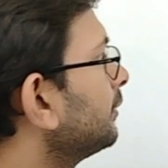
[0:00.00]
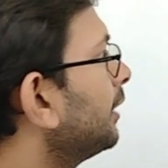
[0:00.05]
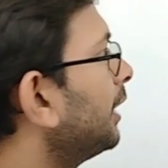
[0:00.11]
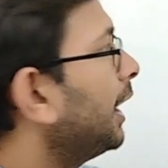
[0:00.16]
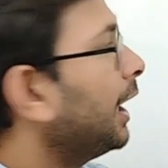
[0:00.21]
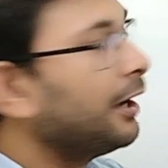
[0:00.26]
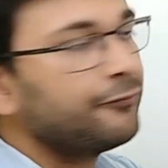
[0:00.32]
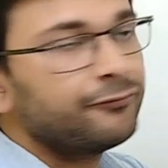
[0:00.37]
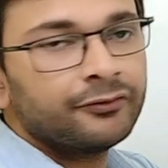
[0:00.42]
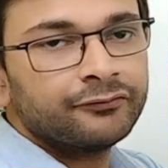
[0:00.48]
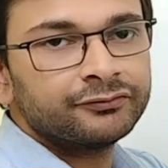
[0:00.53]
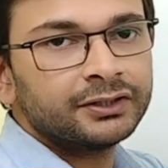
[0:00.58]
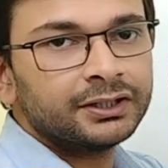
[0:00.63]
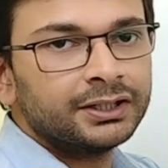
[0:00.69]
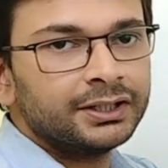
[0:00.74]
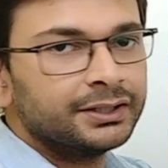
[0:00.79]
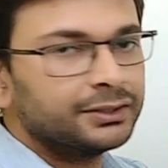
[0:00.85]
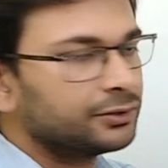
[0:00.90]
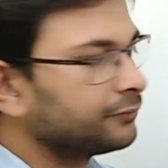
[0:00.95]
half of the
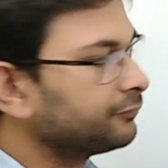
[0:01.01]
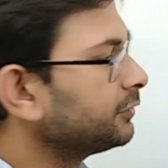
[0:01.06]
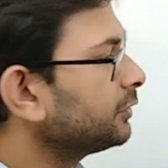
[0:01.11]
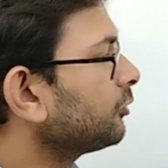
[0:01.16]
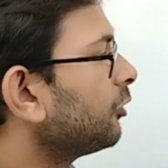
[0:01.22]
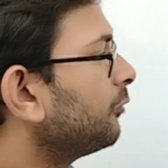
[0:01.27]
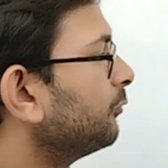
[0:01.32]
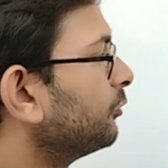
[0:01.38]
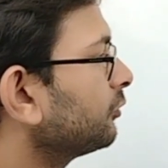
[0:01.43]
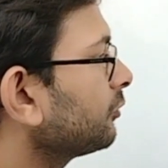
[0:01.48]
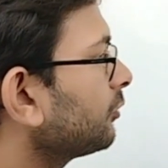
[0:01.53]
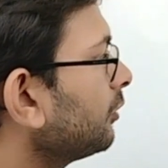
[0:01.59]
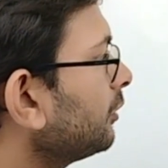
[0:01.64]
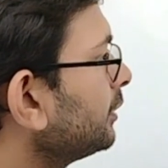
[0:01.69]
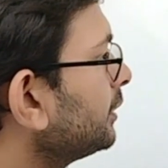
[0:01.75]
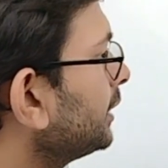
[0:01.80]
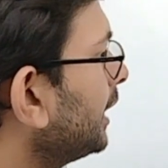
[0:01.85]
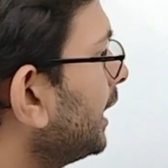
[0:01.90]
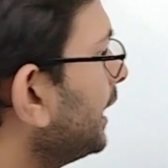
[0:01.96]
length of the common
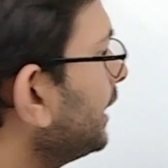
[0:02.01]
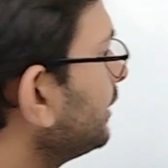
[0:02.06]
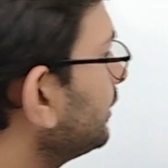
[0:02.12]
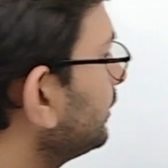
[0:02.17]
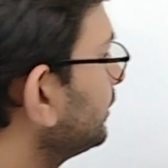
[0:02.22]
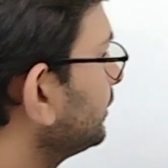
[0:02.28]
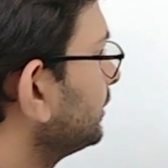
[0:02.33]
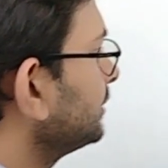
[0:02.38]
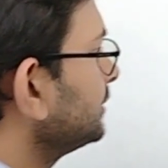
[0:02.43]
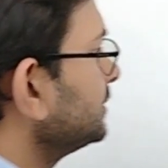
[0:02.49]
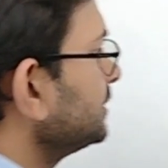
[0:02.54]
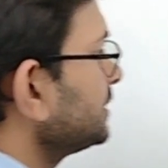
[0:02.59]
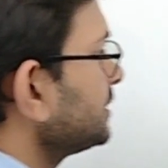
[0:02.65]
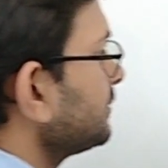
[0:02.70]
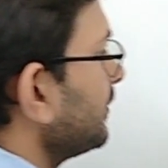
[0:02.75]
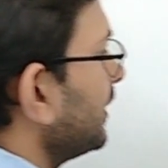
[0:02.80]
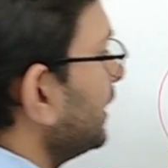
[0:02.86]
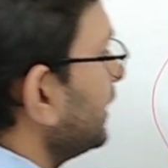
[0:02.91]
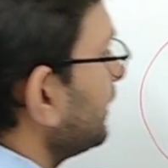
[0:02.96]
chord, and just
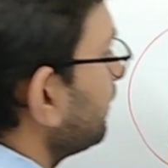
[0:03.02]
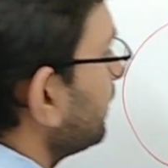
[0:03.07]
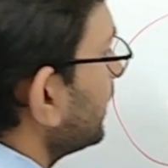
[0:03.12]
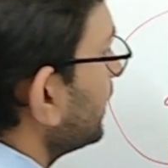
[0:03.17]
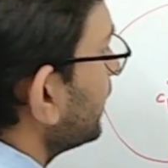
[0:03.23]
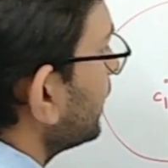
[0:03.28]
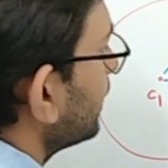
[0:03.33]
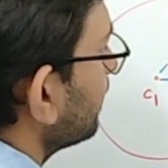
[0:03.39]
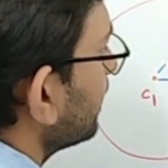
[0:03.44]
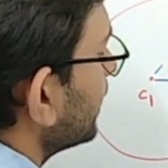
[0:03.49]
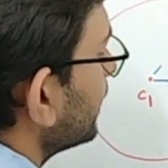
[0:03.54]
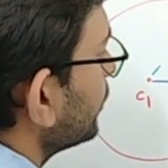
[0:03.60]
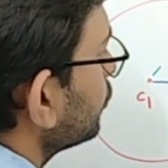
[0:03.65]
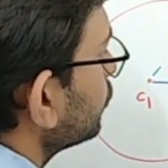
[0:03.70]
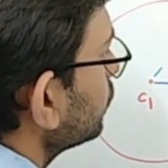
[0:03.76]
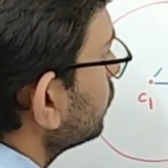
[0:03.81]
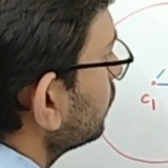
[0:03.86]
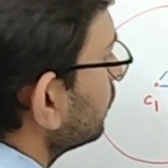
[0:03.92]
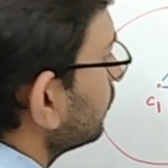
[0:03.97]
multiply it by
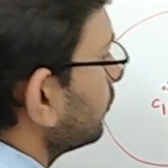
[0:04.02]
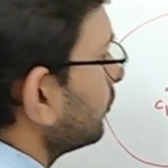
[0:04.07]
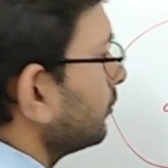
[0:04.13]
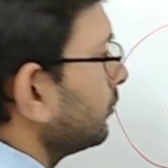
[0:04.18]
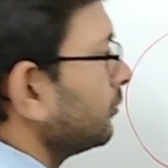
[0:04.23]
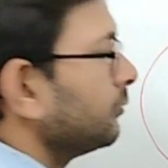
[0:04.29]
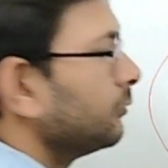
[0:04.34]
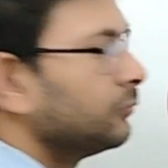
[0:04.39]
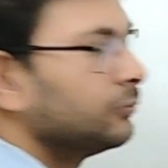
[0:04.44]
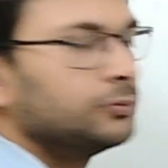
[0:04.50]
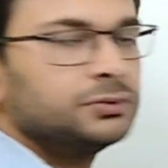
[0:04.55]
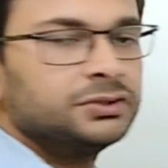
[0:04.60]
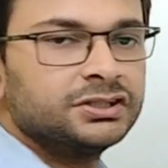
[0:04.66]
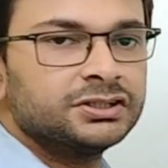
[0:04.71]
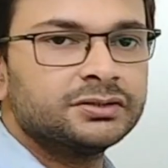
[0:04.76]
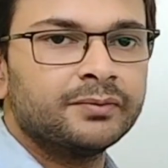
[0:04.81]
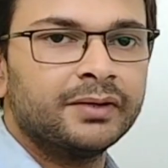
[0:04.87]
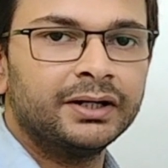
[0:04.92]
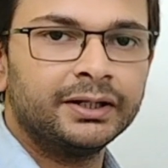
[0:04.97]
2.
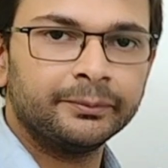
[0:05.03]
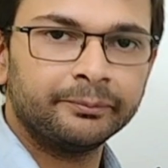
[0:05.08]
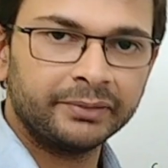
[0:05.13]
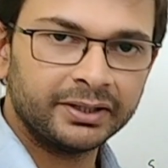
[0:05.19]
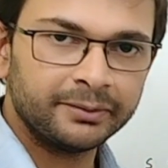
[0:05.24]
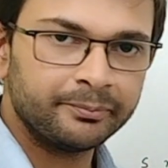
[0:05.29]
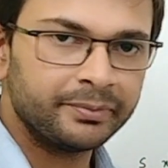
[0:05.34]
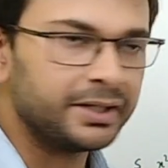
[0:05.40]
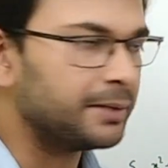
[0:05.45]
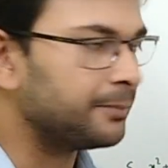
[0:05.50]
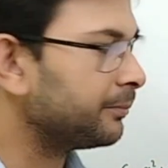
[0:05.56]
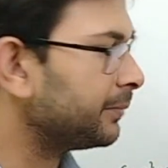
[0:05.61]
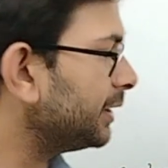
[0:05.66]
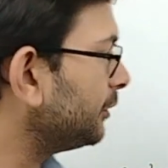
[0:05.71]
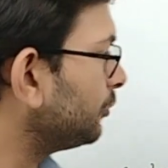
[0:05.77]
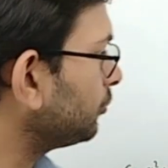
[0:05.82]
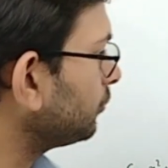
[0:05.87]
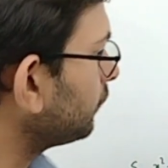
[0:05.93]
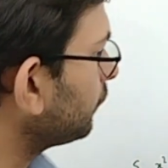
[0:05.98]
Just multiply PM by
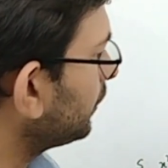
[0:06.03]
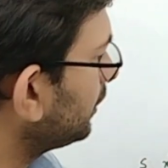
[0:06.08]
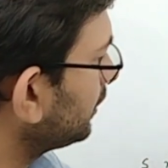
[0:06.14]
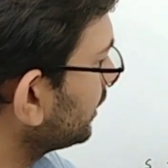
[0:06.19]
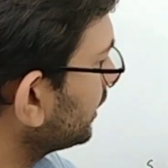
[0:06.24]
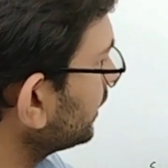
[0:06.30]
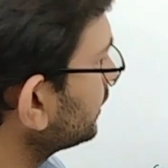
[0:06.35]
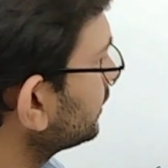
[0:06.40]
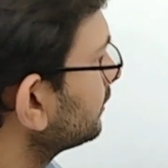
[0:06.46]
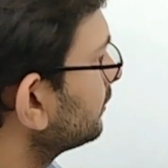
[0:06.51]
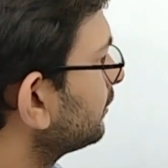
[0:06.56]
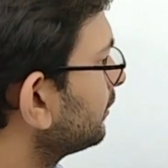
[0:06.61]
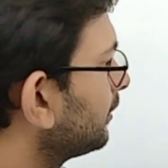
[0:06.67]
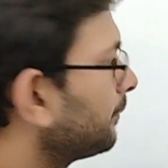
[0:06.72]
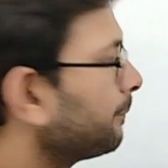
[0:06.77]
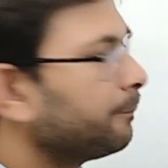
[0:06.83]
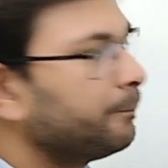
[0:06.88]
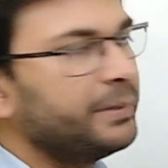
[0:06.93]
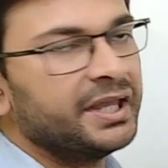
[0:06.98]
2, we will get
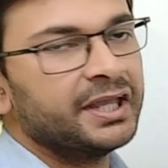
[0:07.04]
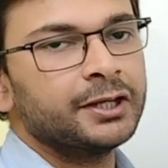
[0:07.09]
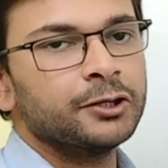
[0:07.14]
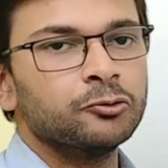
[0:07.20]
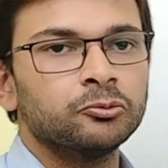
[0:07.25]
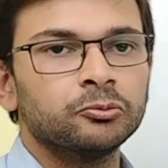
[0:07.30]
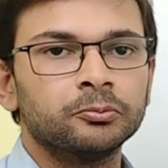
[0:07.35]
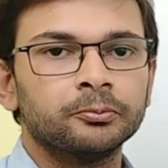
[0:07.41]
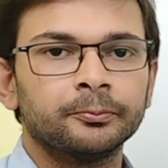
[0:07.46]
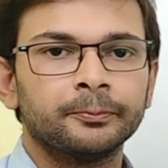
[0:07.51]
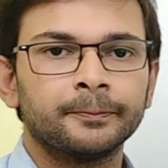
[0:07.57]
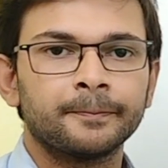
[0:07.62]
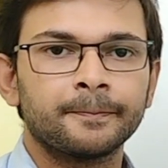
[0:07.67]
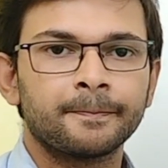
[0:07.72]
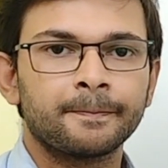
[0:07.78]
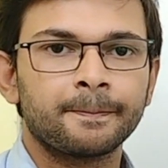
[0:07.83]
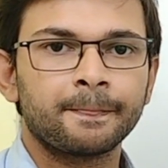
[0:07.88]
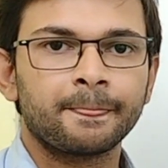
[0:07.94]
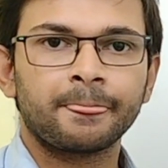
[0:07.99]
PQ.
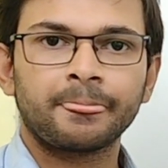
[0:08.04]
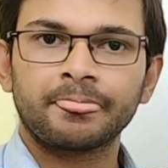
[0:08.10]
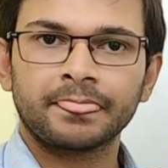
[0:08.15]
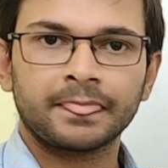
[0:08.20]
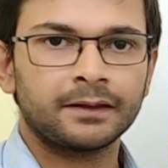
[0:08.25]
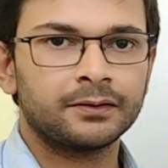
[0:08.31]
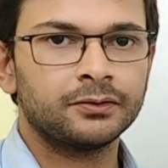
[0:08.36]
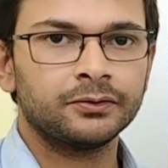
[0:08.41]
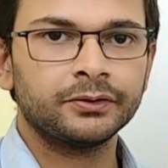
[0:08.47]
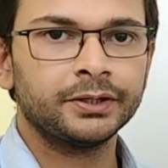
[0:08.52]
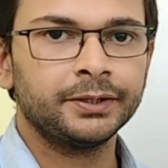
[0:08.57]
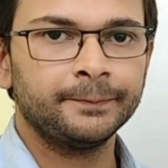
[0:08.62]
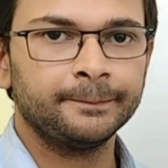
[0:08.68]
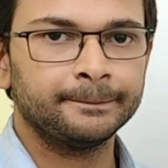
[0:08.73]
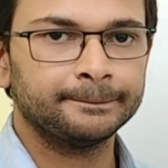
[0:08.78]
Okay.